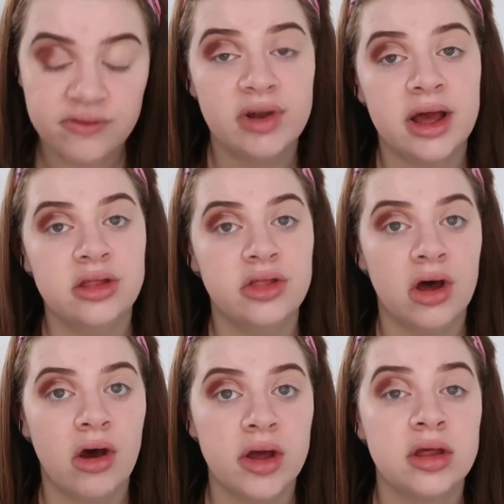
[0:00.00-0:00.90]
flat to the
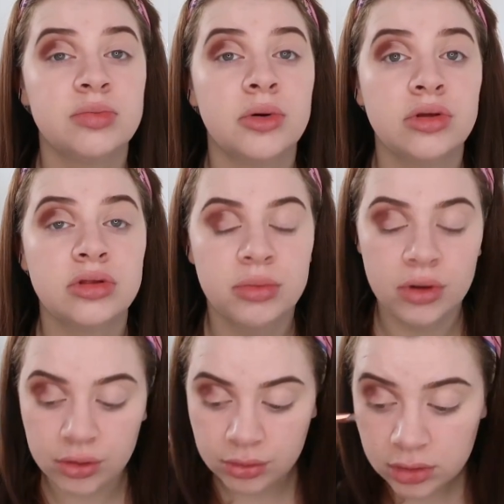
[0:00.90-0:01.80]
eye as
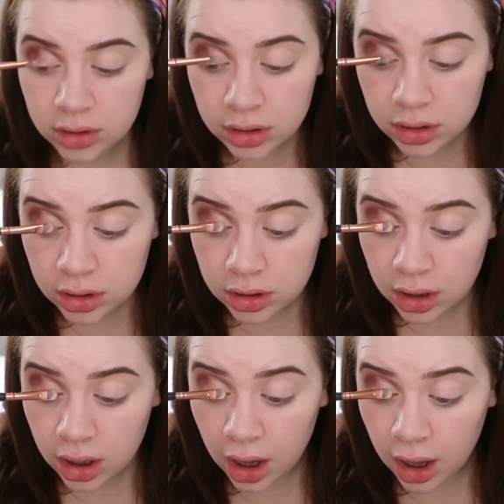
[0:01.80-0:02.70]
possible,
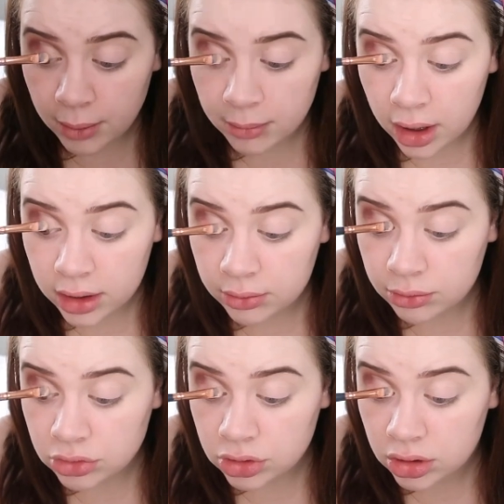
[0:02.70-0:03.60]
and it
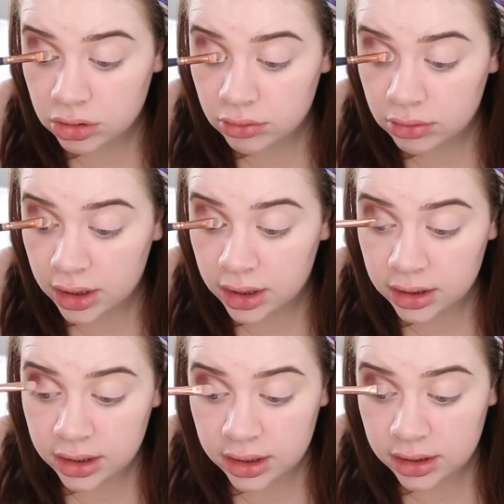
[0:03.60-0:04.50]
will just create
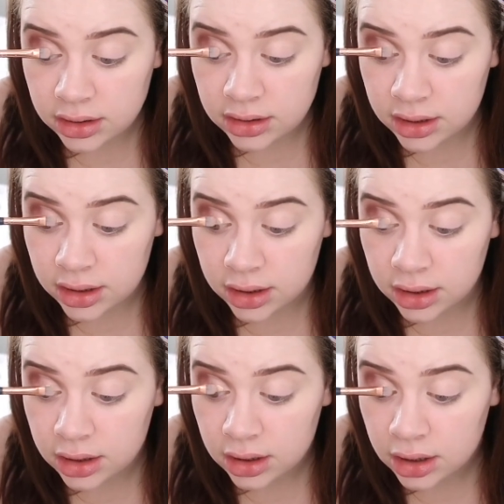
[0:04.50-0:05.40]
an
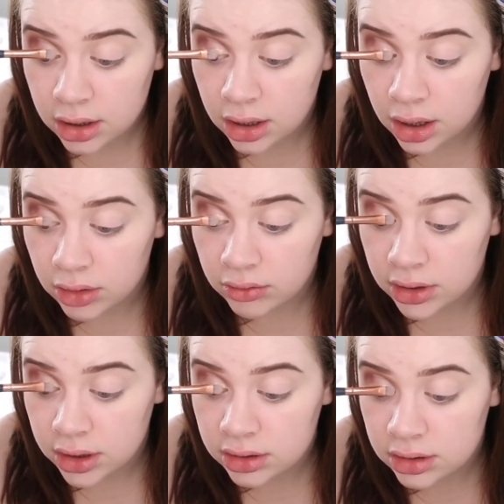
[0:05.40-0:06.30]
easy cut
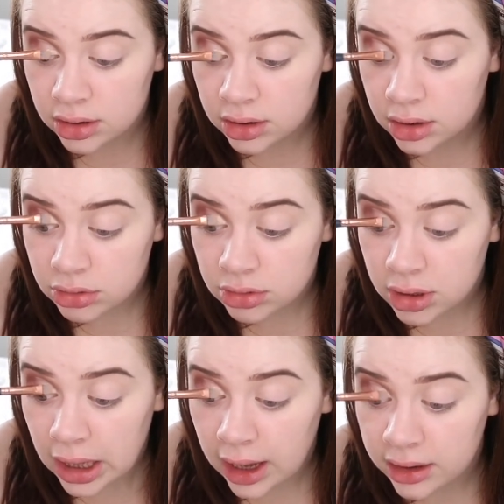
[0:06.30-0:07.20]
crease. Just going
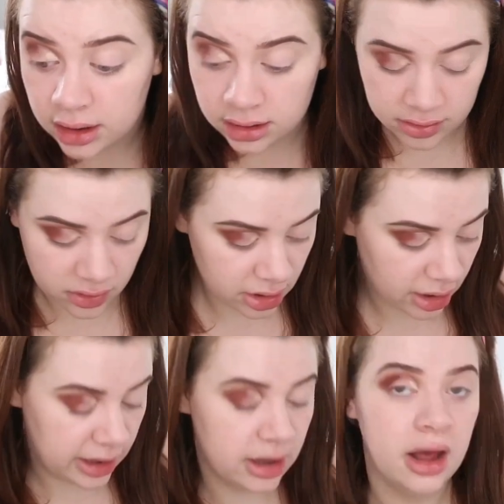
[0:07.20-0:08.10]
to add another
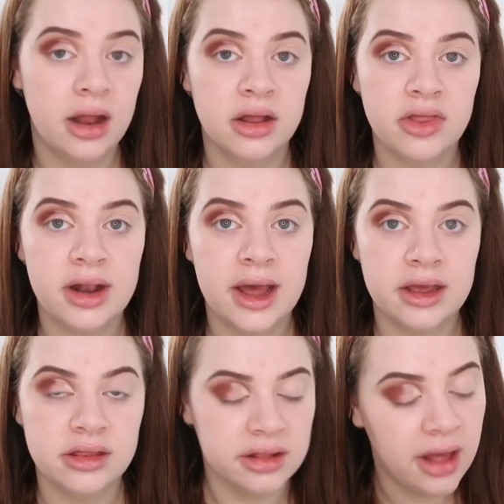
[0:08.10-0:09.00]

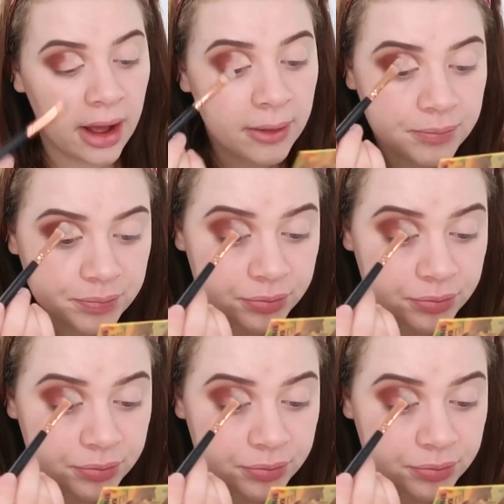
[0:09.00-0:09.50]
layer to that,